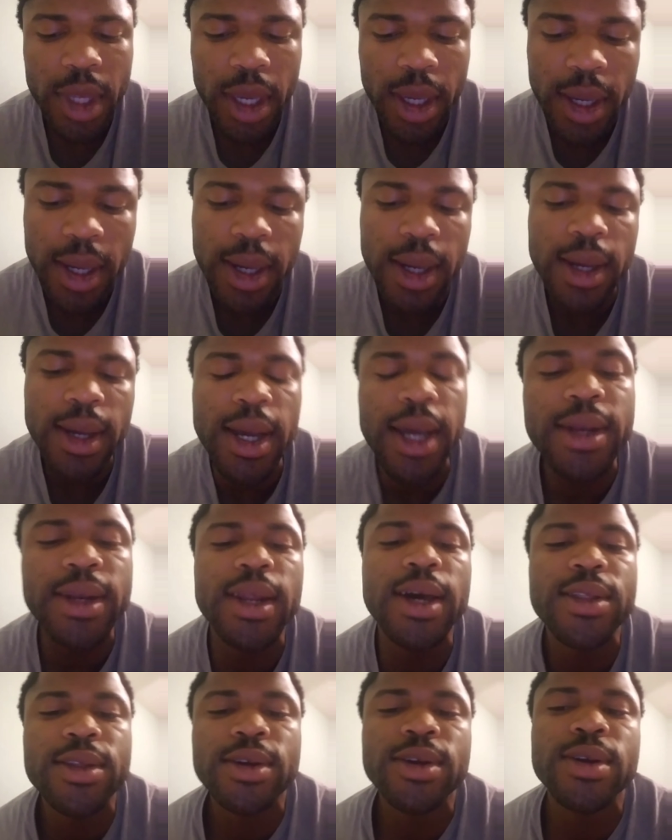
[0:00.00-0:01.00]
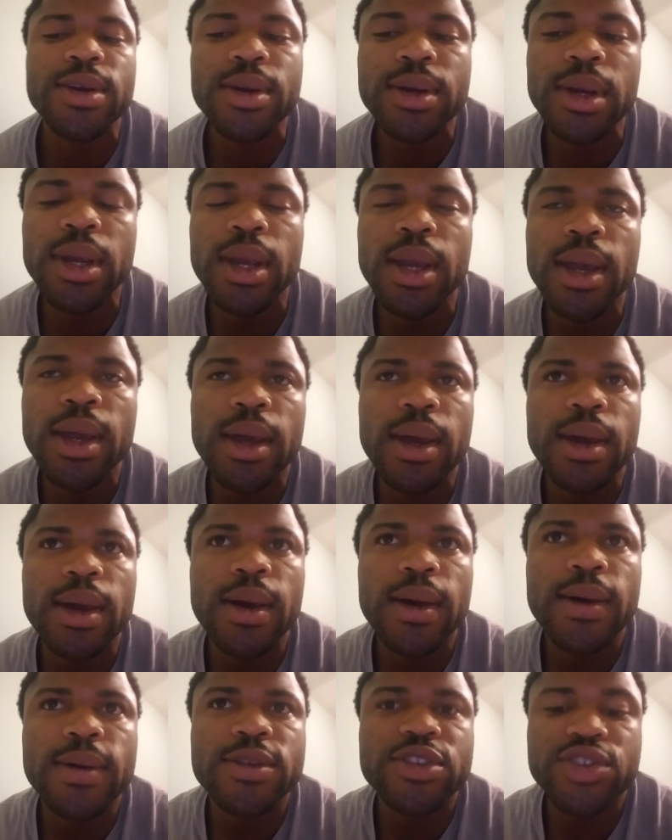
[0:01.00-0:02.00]
Another
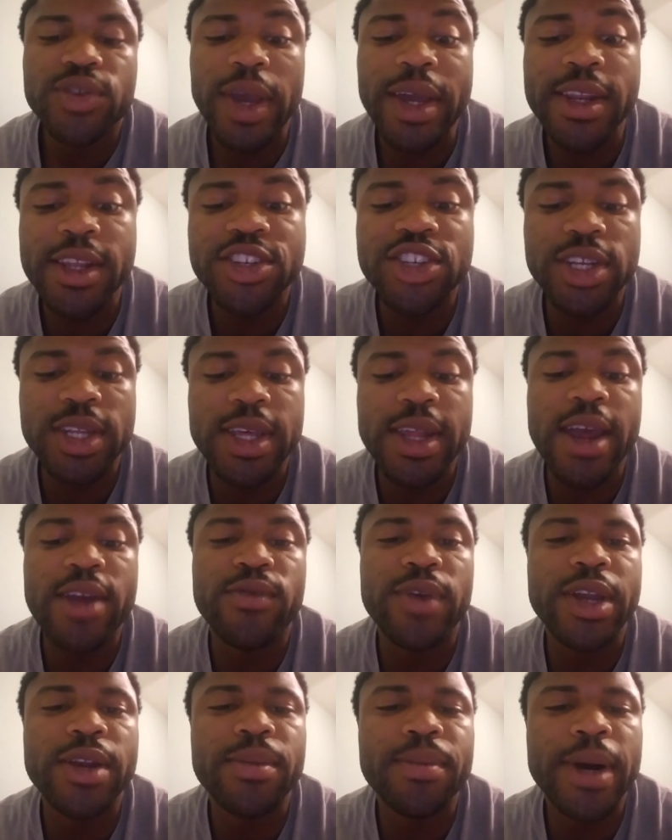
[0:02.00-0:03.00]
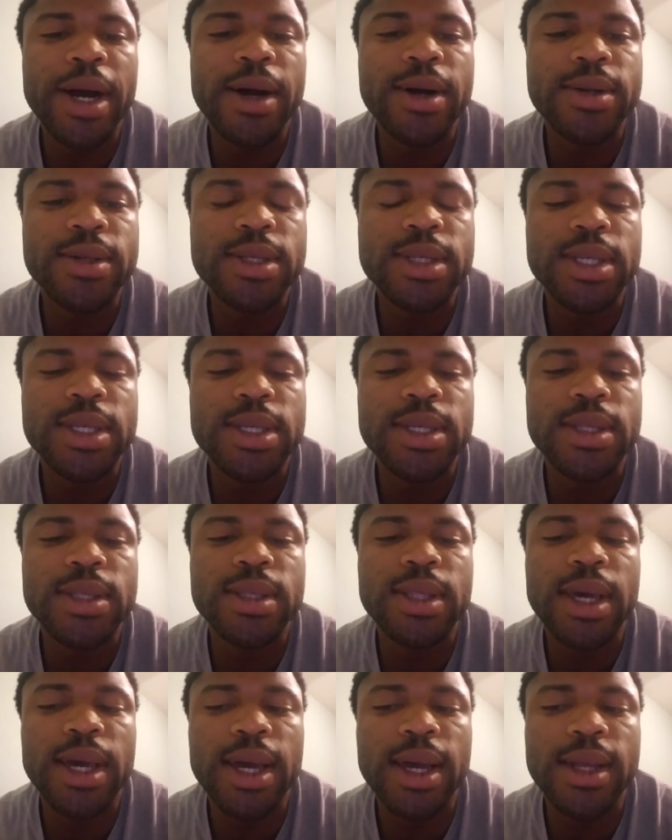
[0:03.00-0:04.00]
strategy that I read about
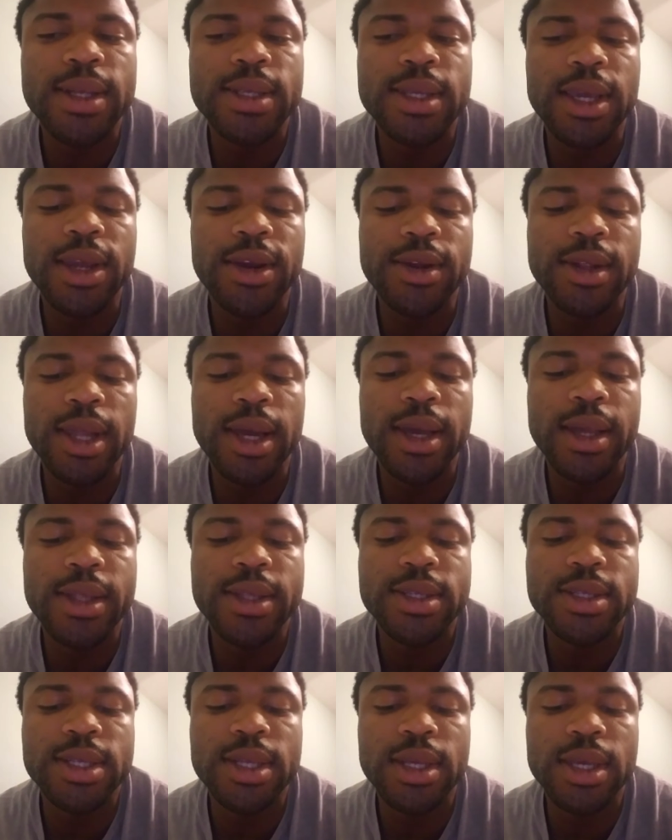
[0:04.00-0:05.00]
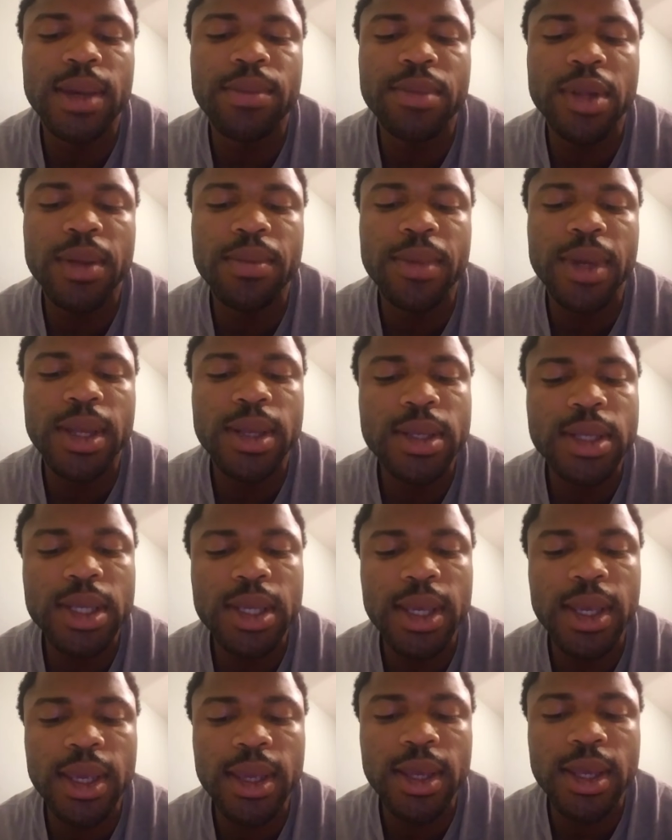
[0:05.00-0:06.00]
that airlines implement
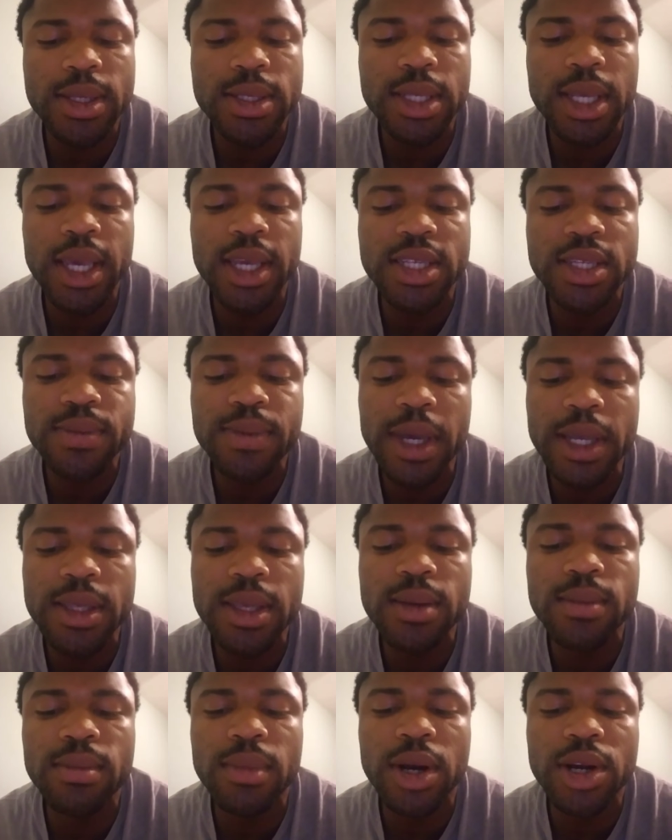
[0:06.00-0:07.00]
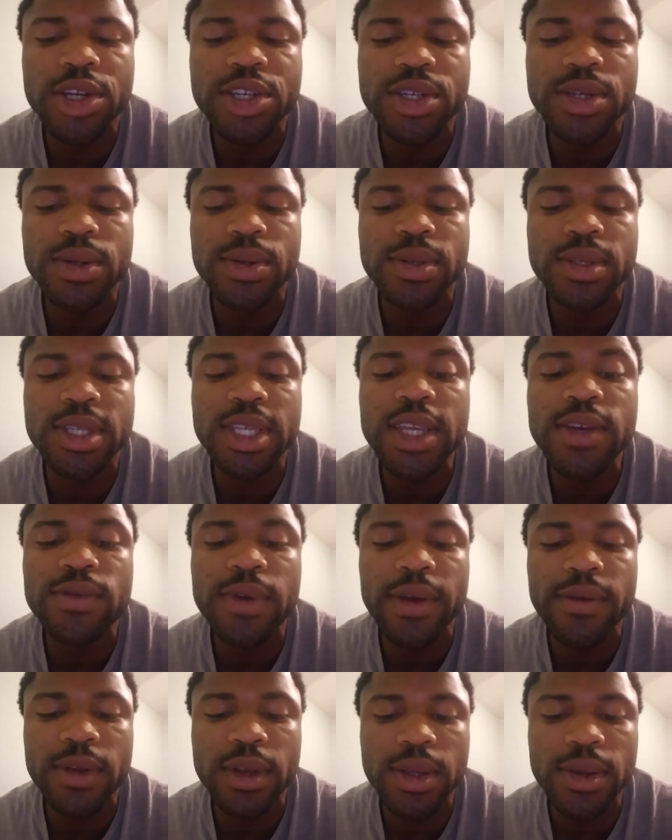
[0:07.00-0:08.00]
is expected marginal seat
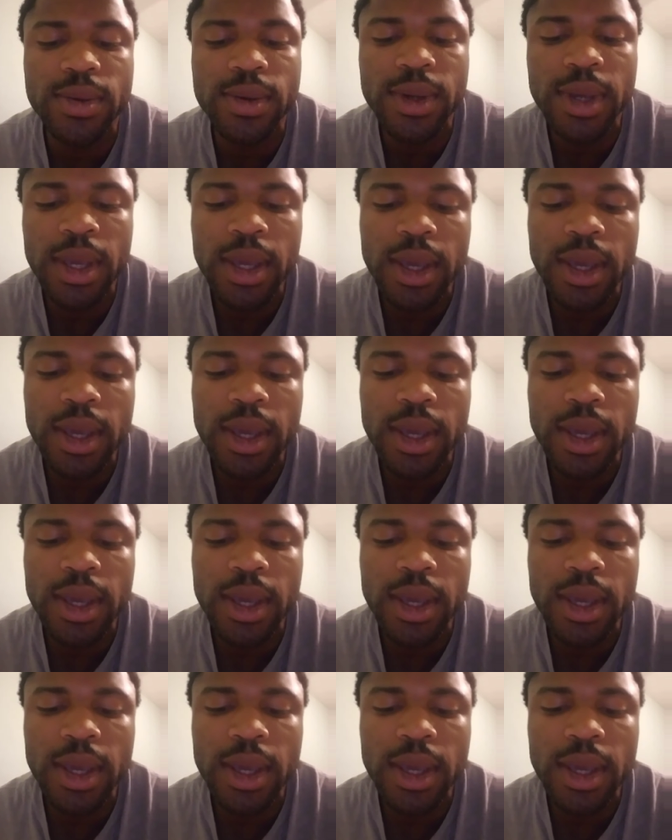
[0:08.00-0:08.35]
revenue.